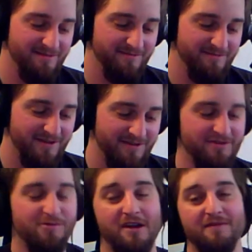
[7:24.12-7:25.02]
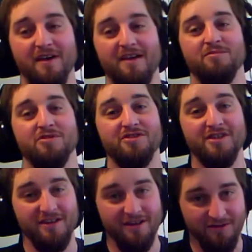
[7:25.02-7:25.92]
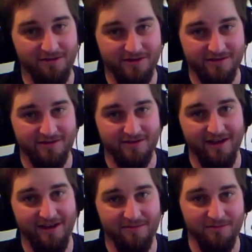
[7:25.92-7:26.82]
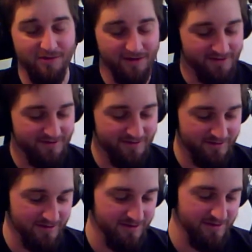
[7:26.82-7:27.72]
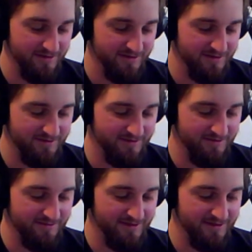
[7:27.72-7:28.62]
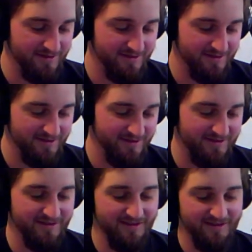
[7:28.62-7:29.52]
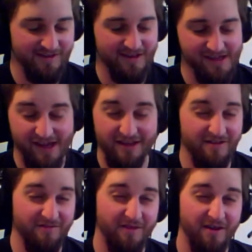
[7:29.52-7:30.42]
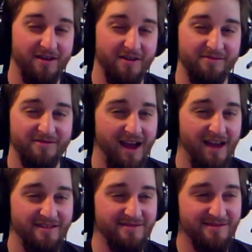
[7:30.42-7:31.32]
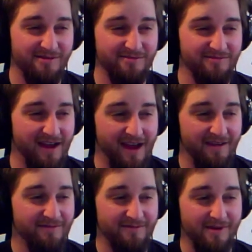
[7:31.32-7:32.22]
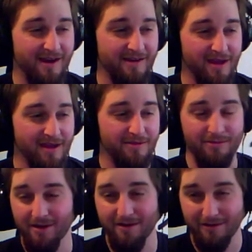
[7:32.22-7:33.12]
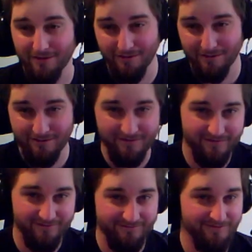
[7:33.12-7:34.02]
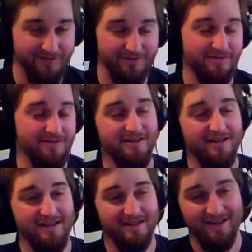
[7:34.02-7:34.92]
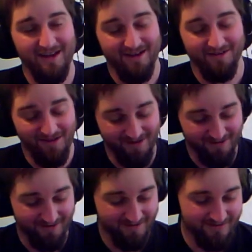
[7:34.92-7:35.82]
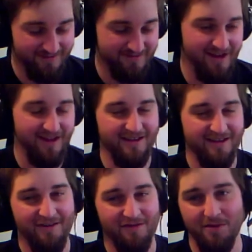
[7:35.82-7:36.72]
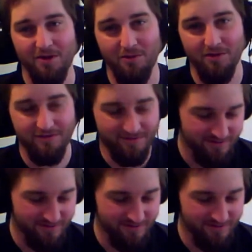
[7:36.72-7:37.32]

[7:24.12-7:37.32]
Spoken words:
It's a 25% increase to item quantity. So it's a very I've ran maybe 1 or 2 before, and I don't like it. I like having my auras.